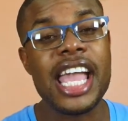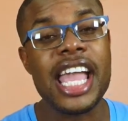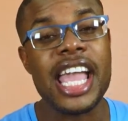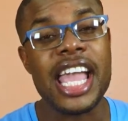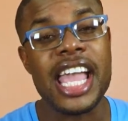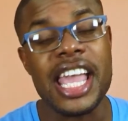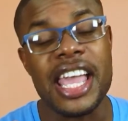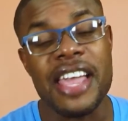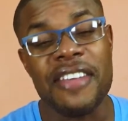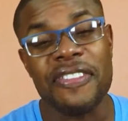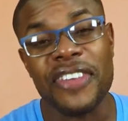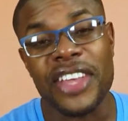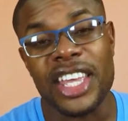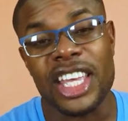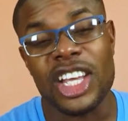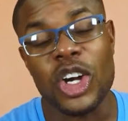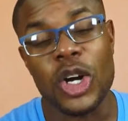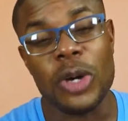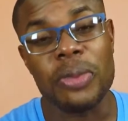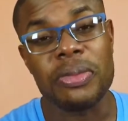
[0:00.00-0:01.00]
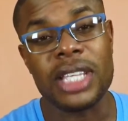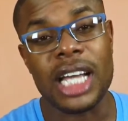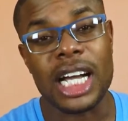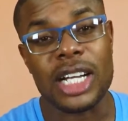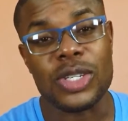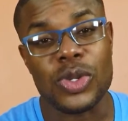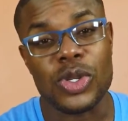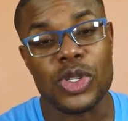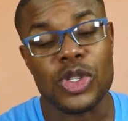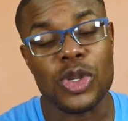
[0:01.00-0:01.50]
if income
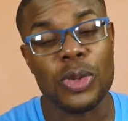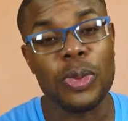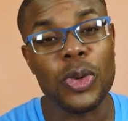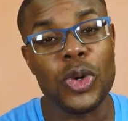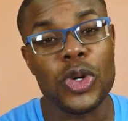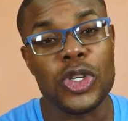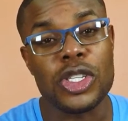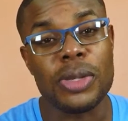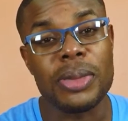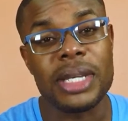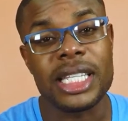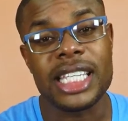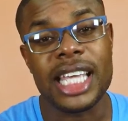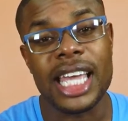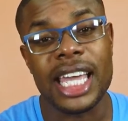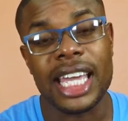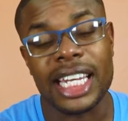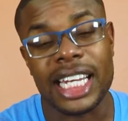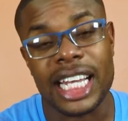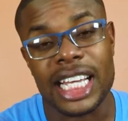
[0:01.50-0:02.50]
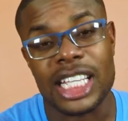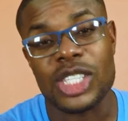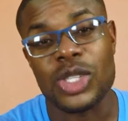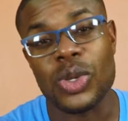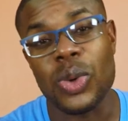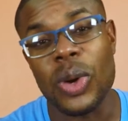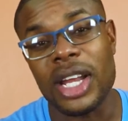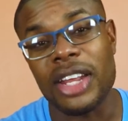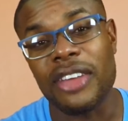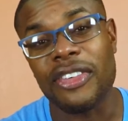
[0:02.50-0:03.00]
tax was supposed to be taken as
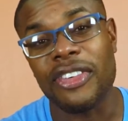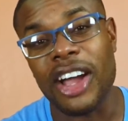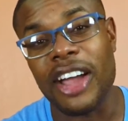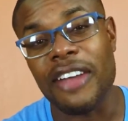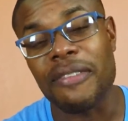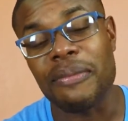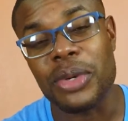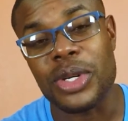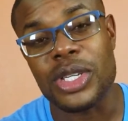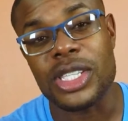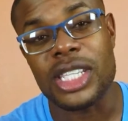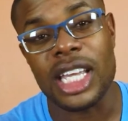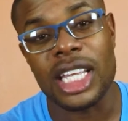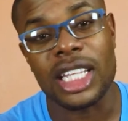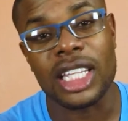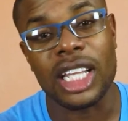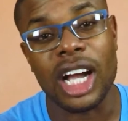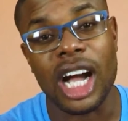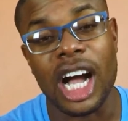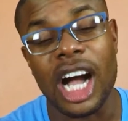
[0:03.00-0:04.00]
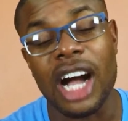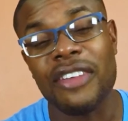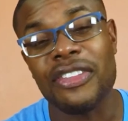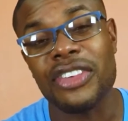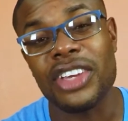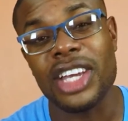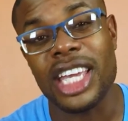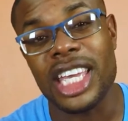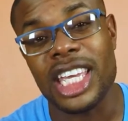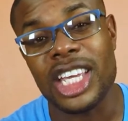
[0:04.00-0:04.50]
25% of
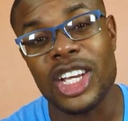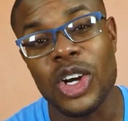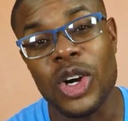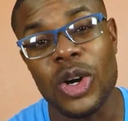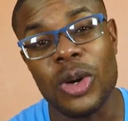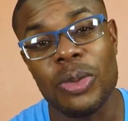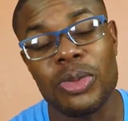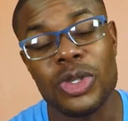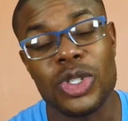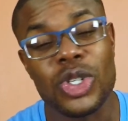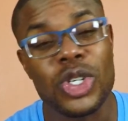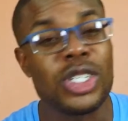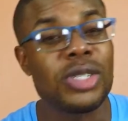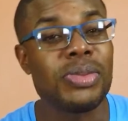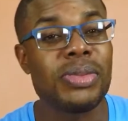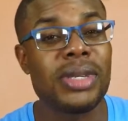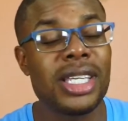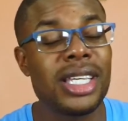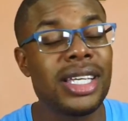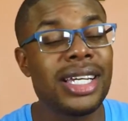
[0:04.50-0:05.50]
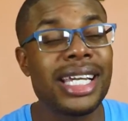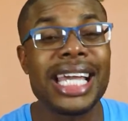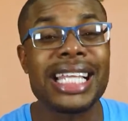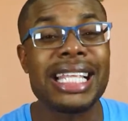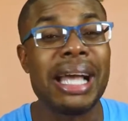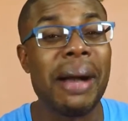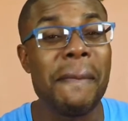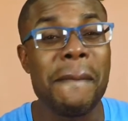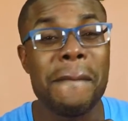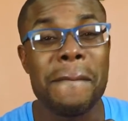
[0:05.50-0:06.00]
your income, trust me, you get
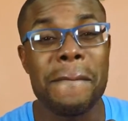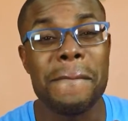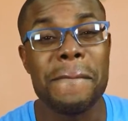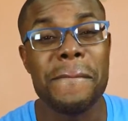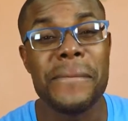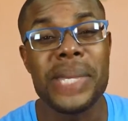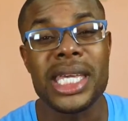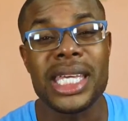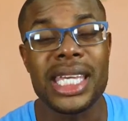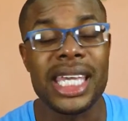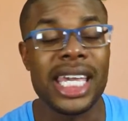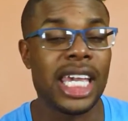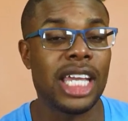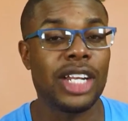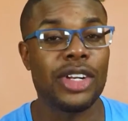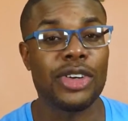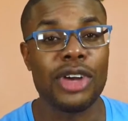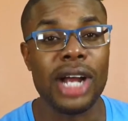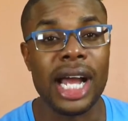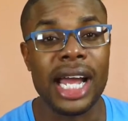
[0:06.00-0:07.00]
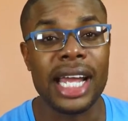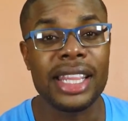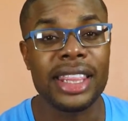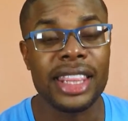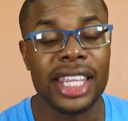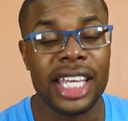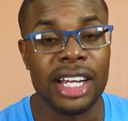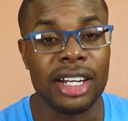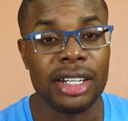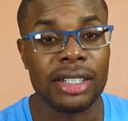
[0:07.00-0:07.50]
a big hit right
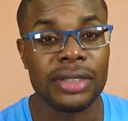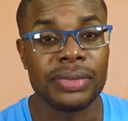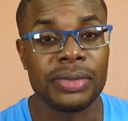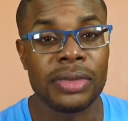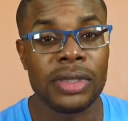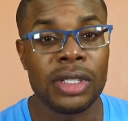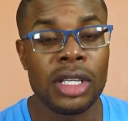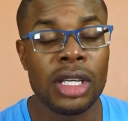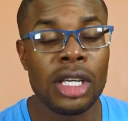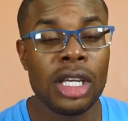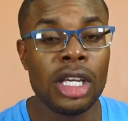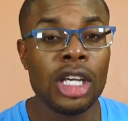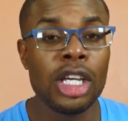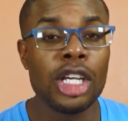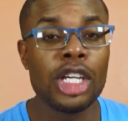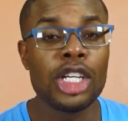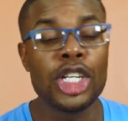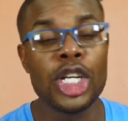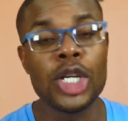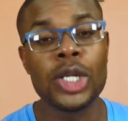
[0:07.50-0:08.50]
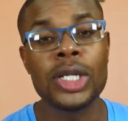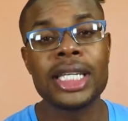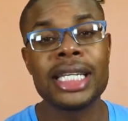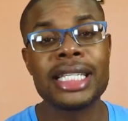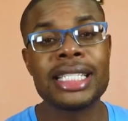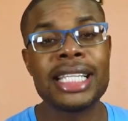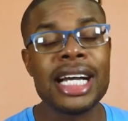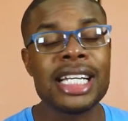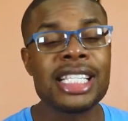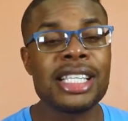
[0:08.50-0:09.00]
there. Now,
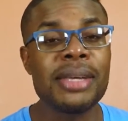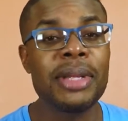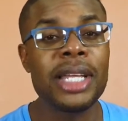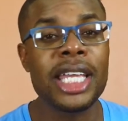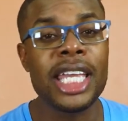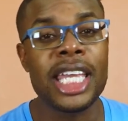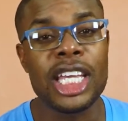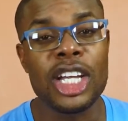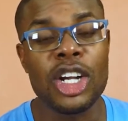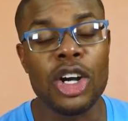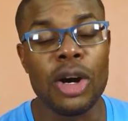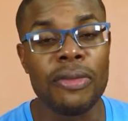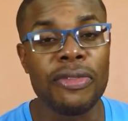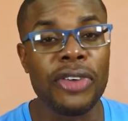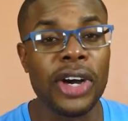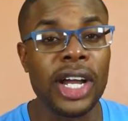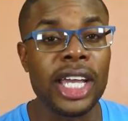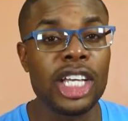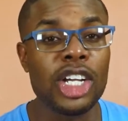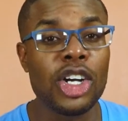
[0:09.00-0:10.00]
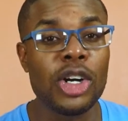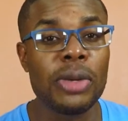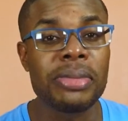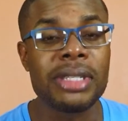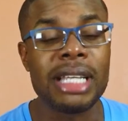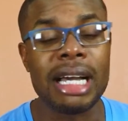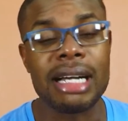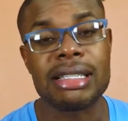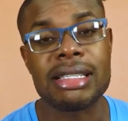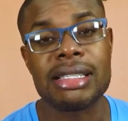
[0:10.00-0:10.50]
your taxable income for income
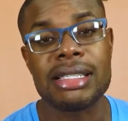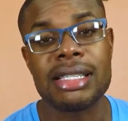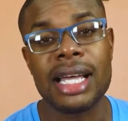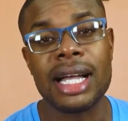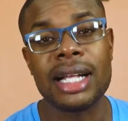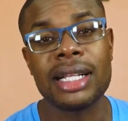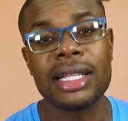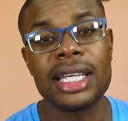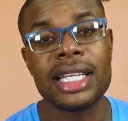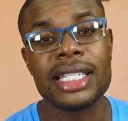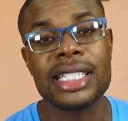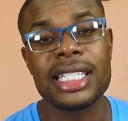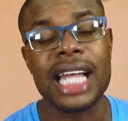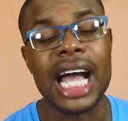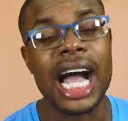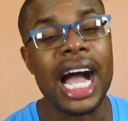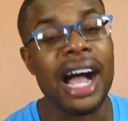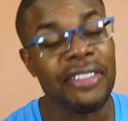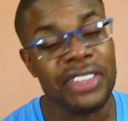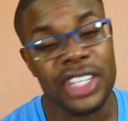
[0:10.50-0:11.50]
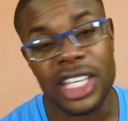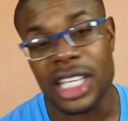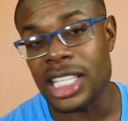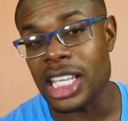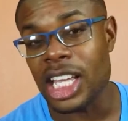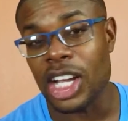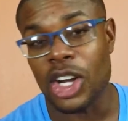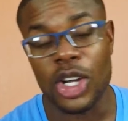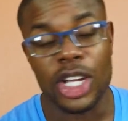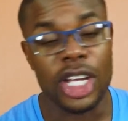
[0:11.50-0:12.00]
tax is calculated after you
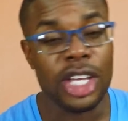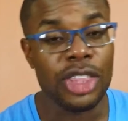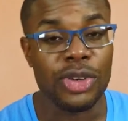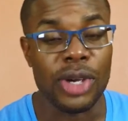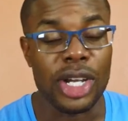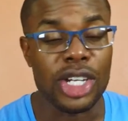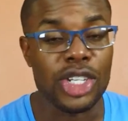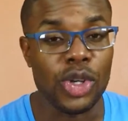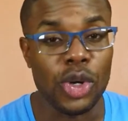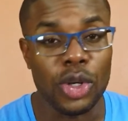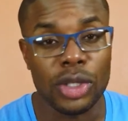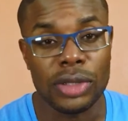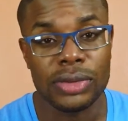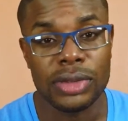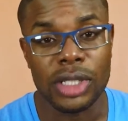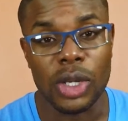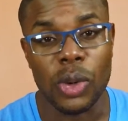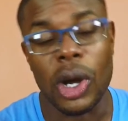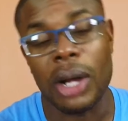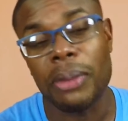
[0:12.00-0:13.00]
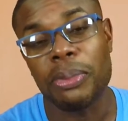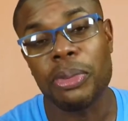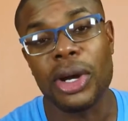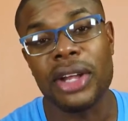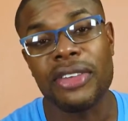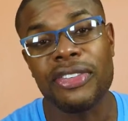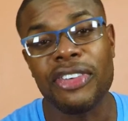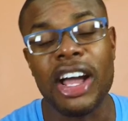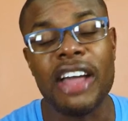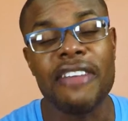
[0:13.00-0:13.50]
take out your threshold, your
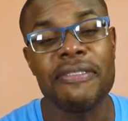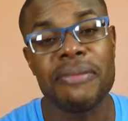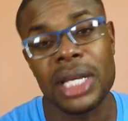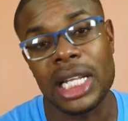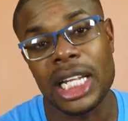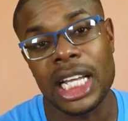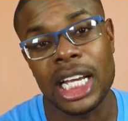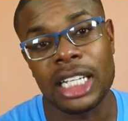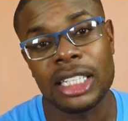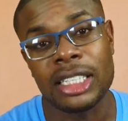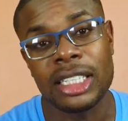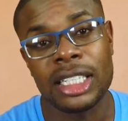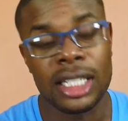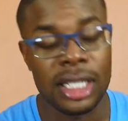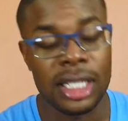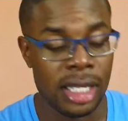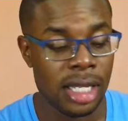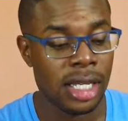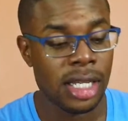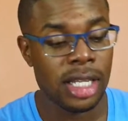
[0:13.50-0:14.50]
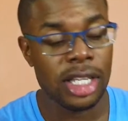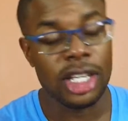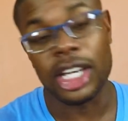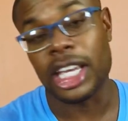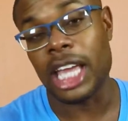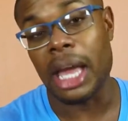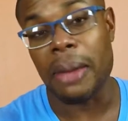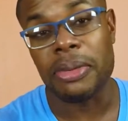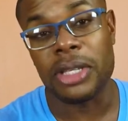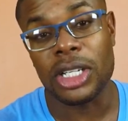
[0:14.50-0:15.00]
1.5 million, your
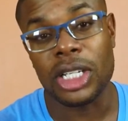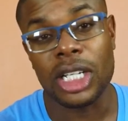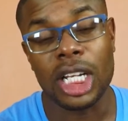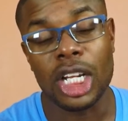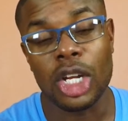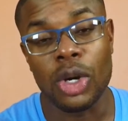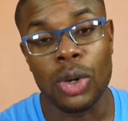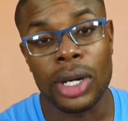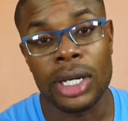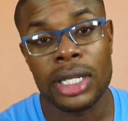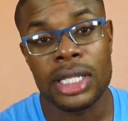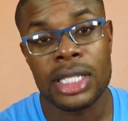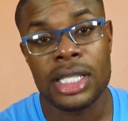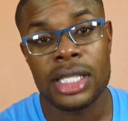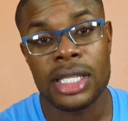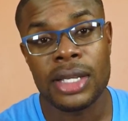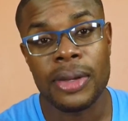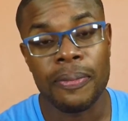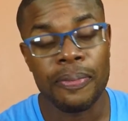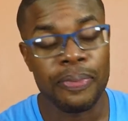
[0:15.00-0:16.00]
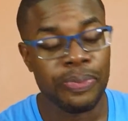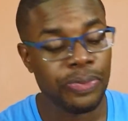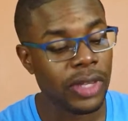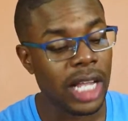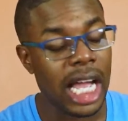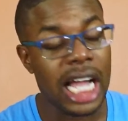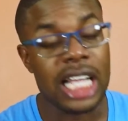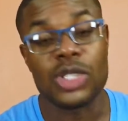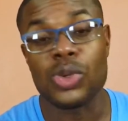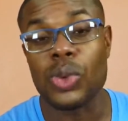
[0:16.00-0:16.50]
capital allowance,
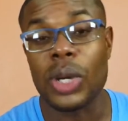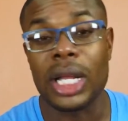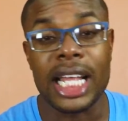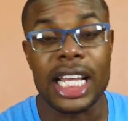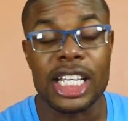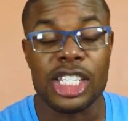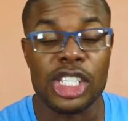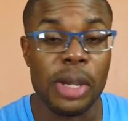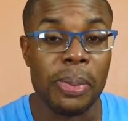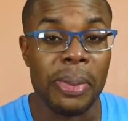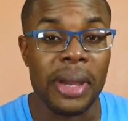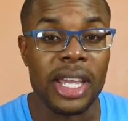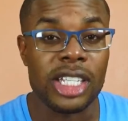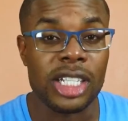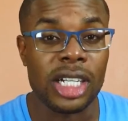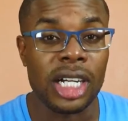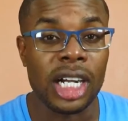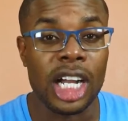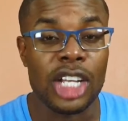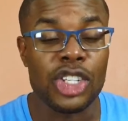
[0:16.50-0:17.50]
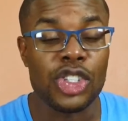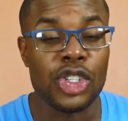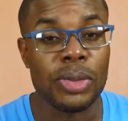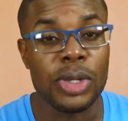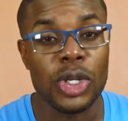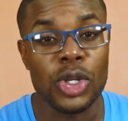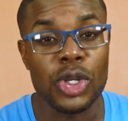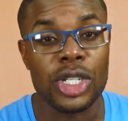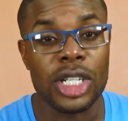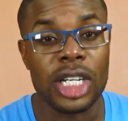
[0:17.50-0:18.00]
as well as your pension
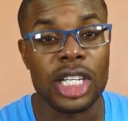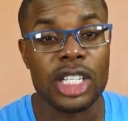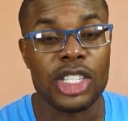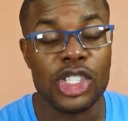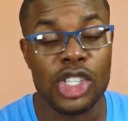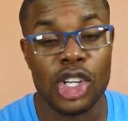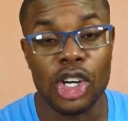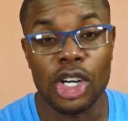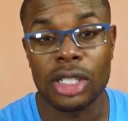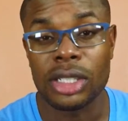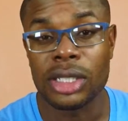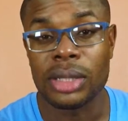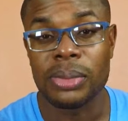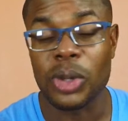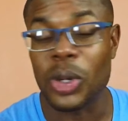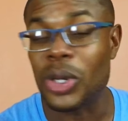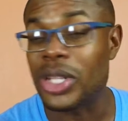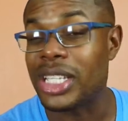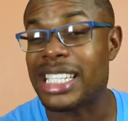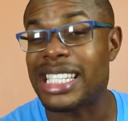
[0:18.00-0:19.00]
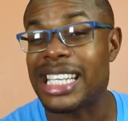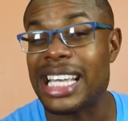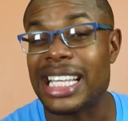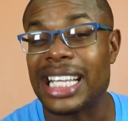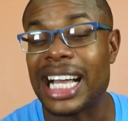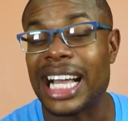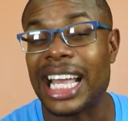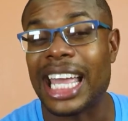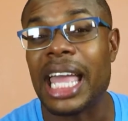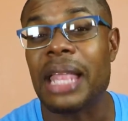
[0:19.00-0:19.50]
contribution. So, I'm going to say it
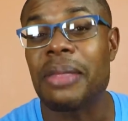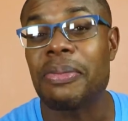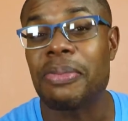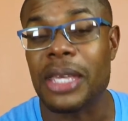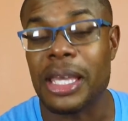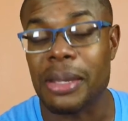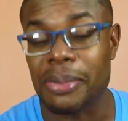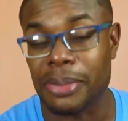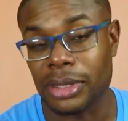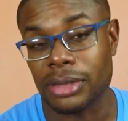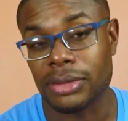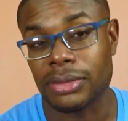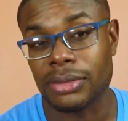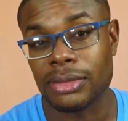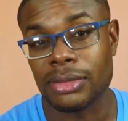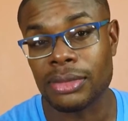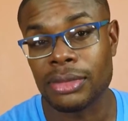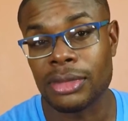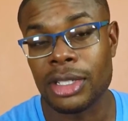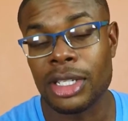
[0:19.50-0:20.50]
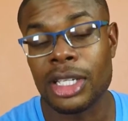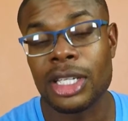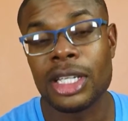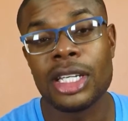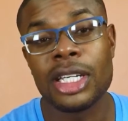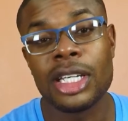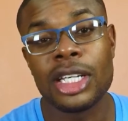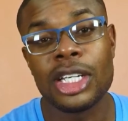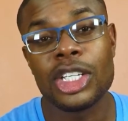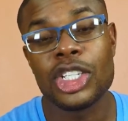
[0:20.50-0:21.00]
again, people.
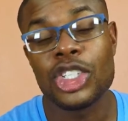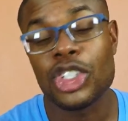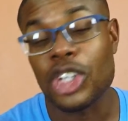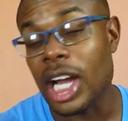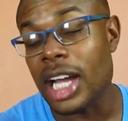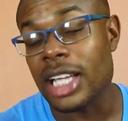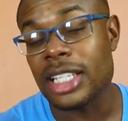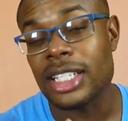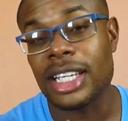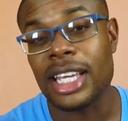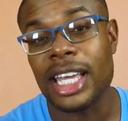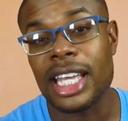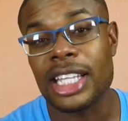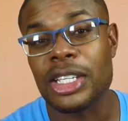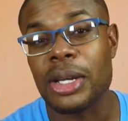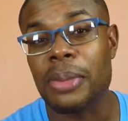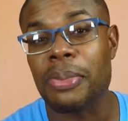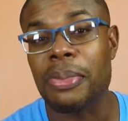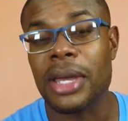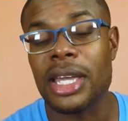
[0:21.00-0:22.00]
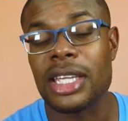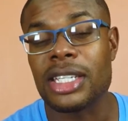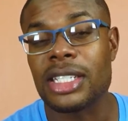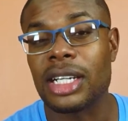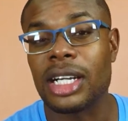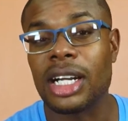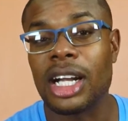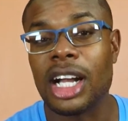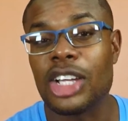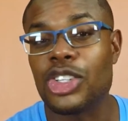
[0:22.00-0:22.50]
Try to get your
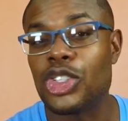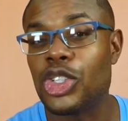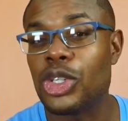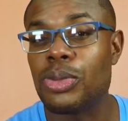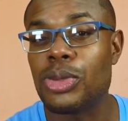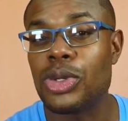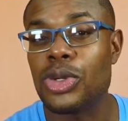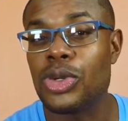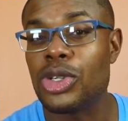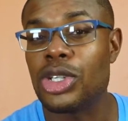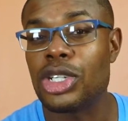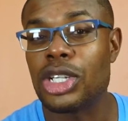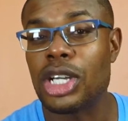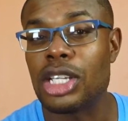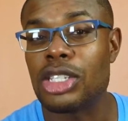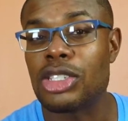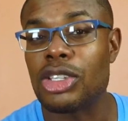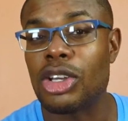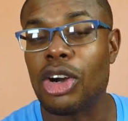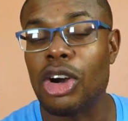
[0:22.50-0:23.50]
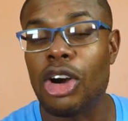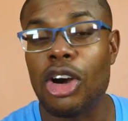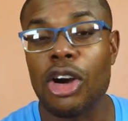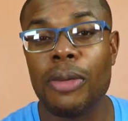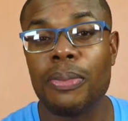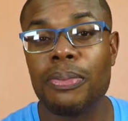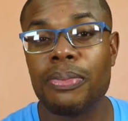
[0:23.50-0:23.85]
pension contributions up.